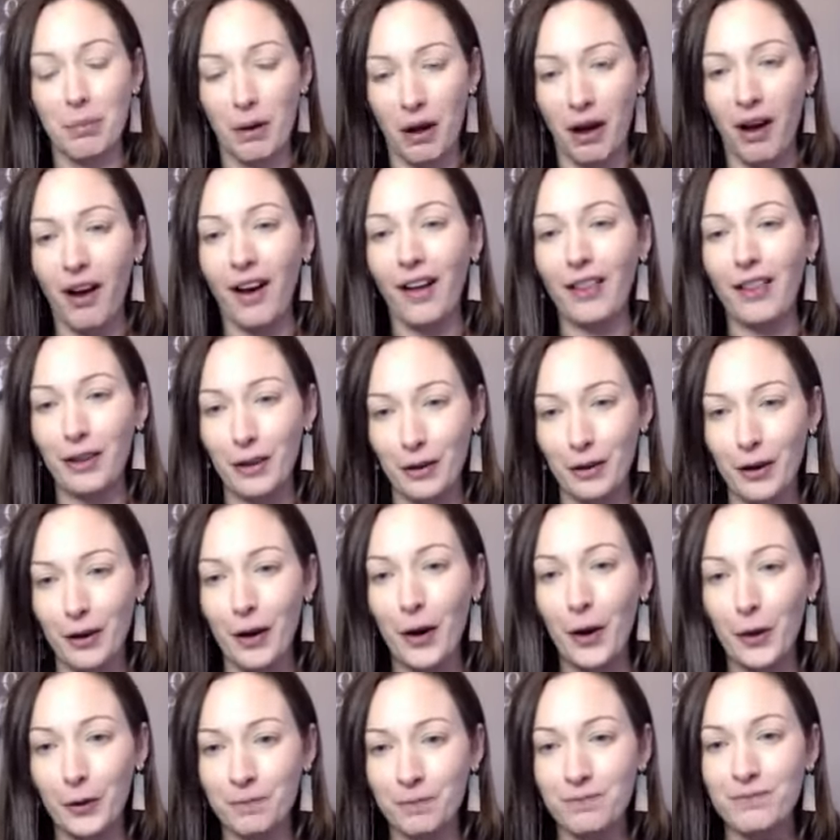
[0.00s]
on their
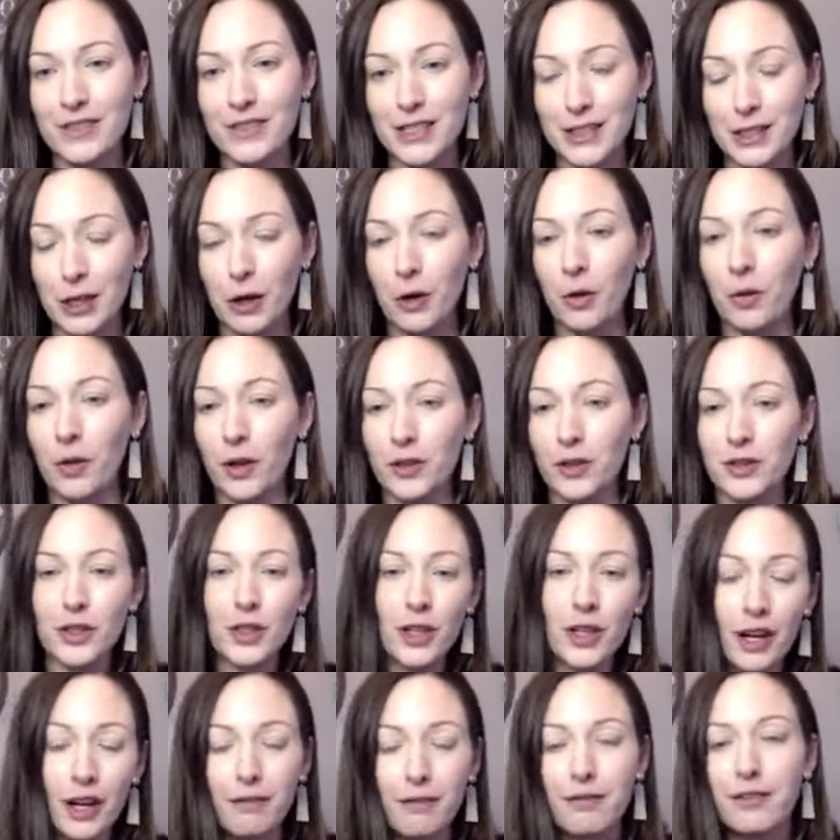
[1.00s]
own. So those
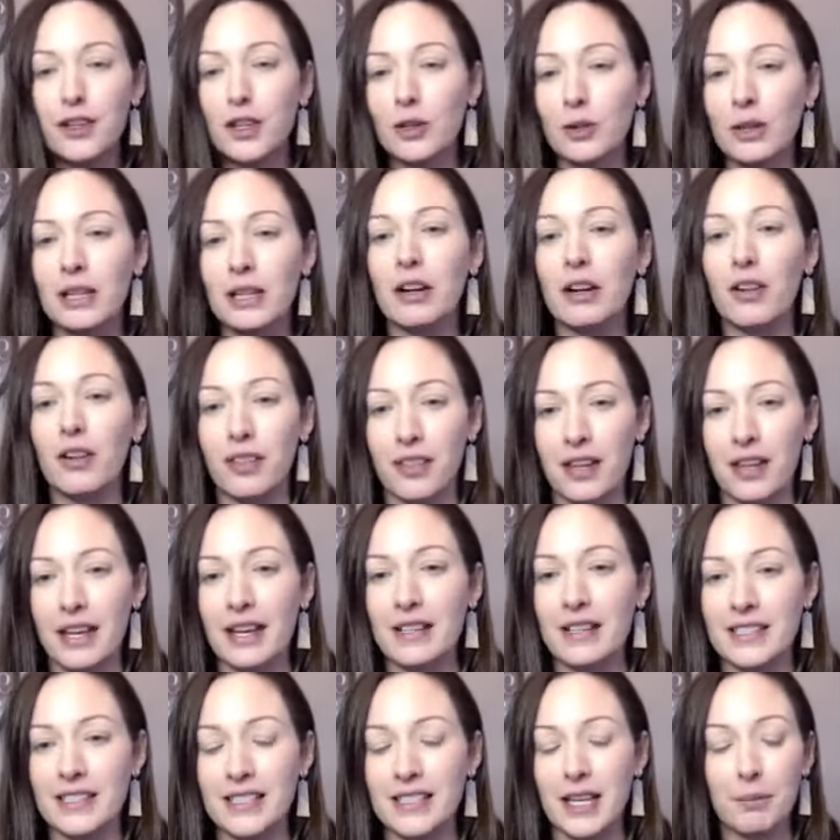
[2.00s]
are a few little
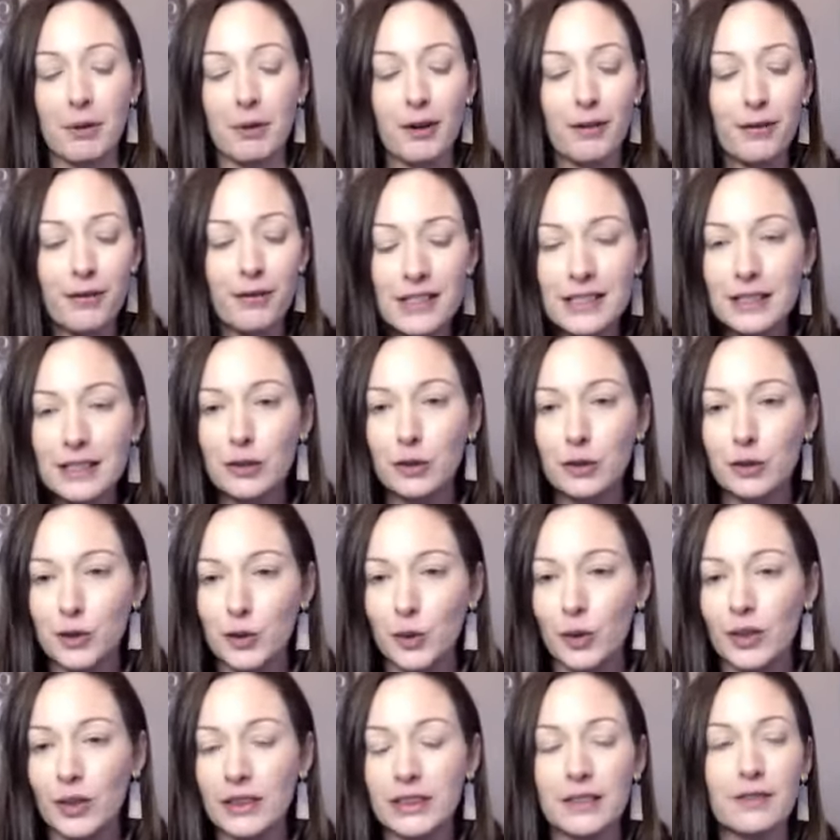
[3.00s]
things. Some are physical
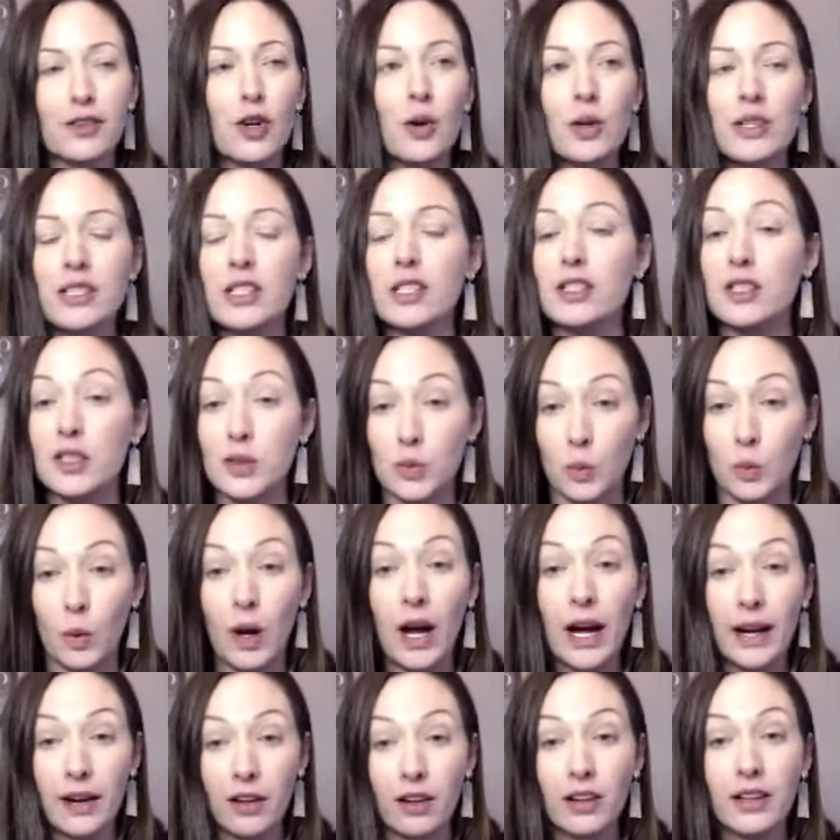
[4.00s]
tools. Of course, a
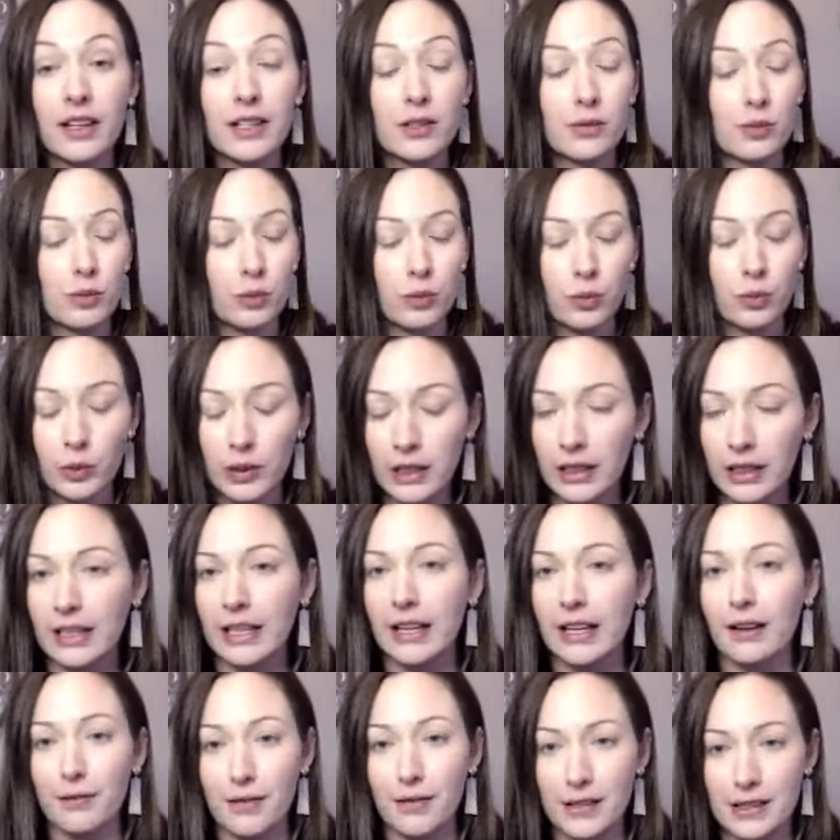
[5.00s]
swaddle is really
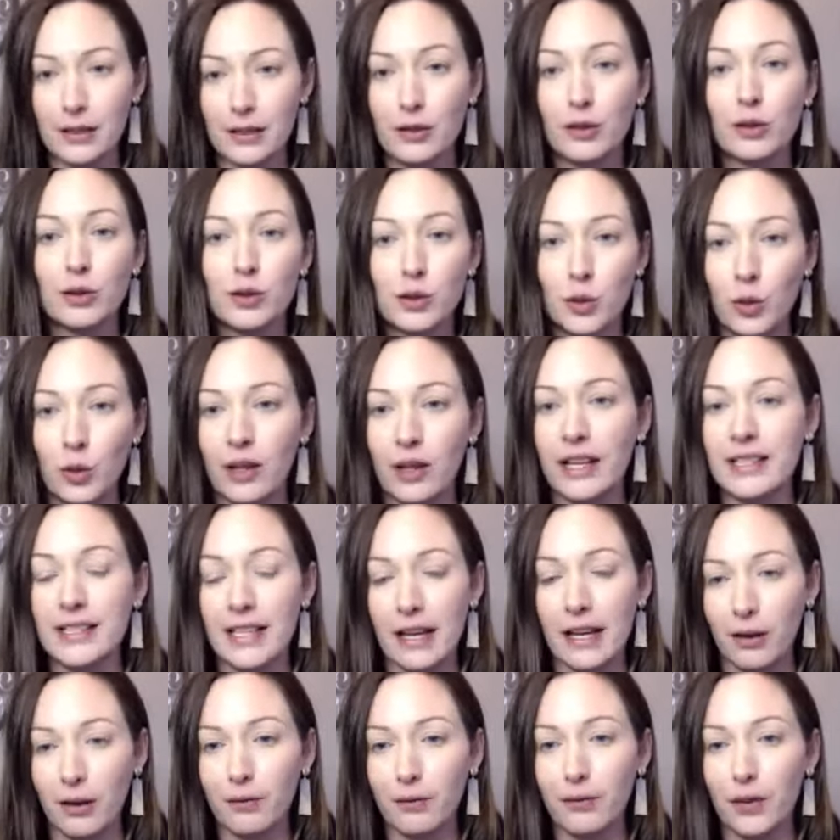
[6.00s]
a physical tool that's
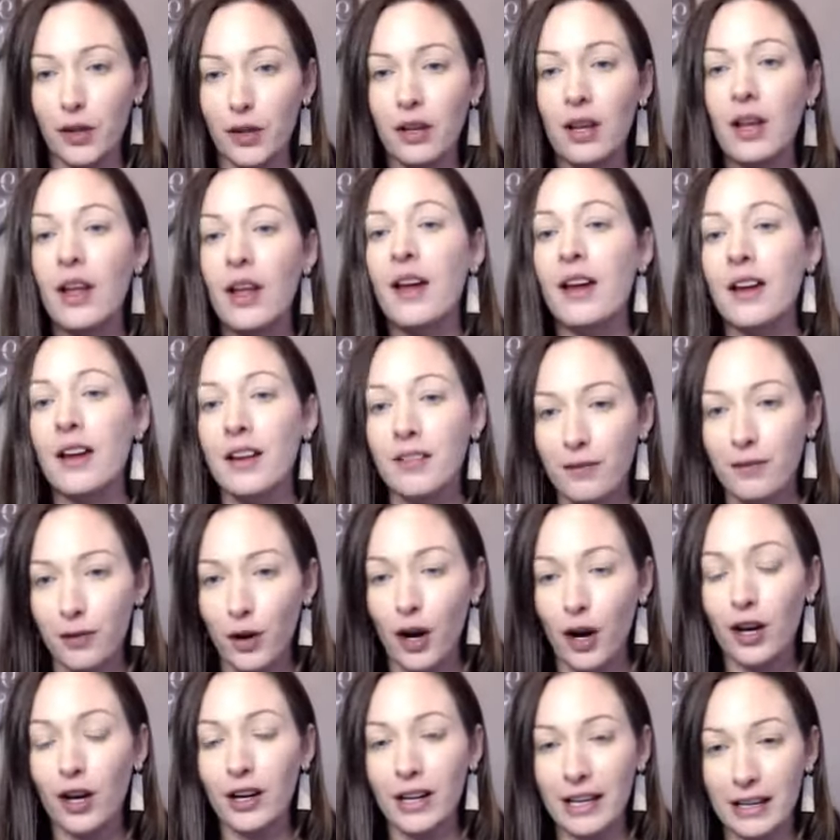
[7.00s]
helpful for
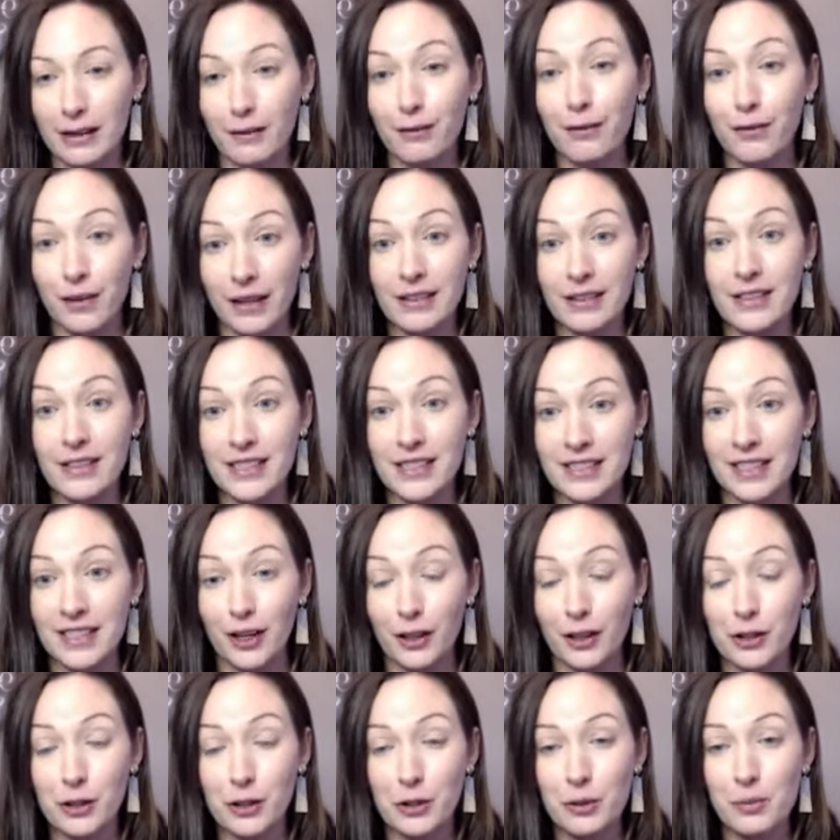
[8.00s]
our infants,
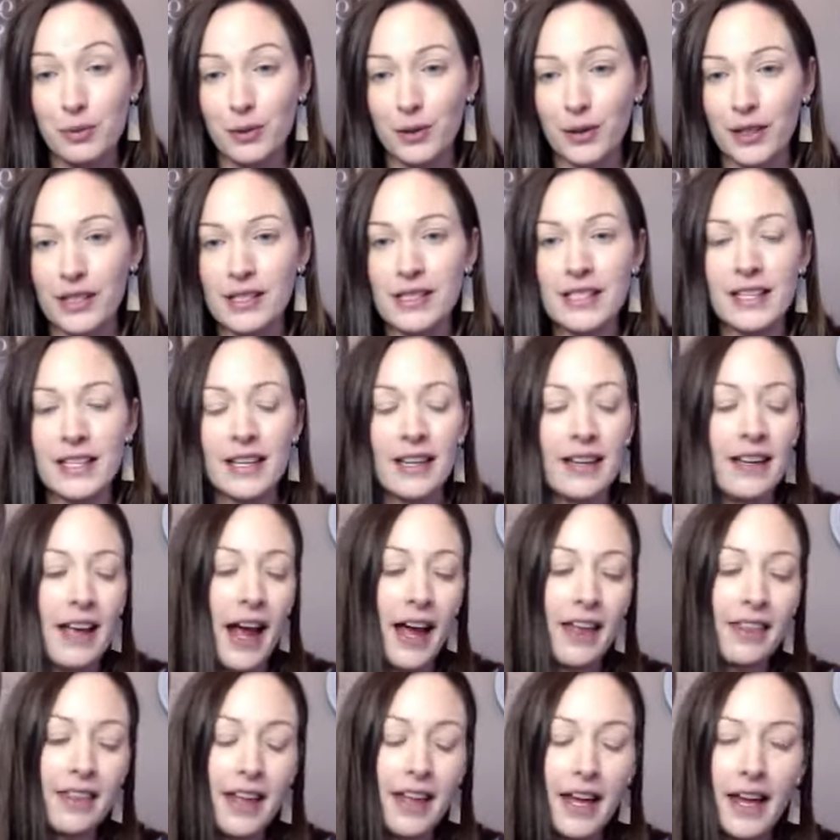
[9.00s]
our newborns,
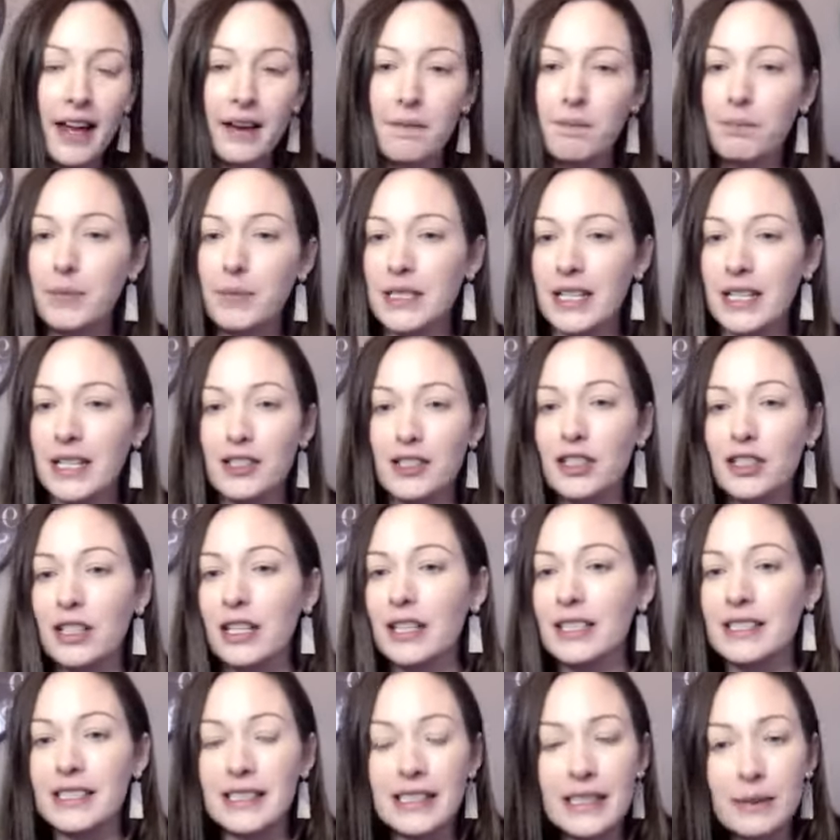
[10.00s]
and then potentially
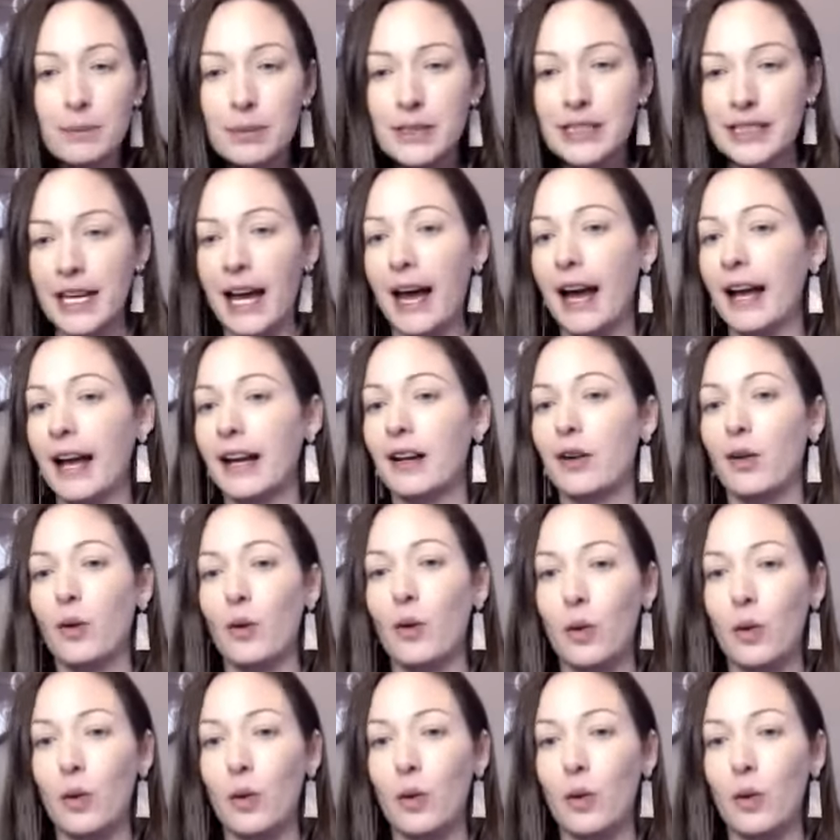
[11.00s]
a sleep sack or